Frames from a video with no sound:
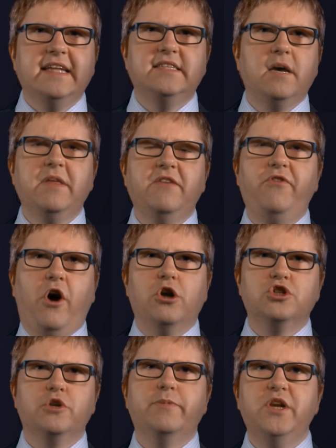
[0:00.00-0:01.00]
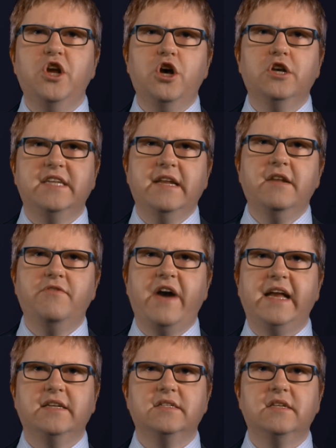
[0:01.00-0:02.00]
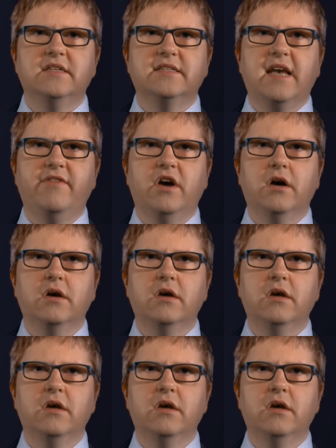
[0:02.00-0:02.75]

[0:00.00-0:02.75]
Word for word: That's something for entrepreneurs and innovators to discover.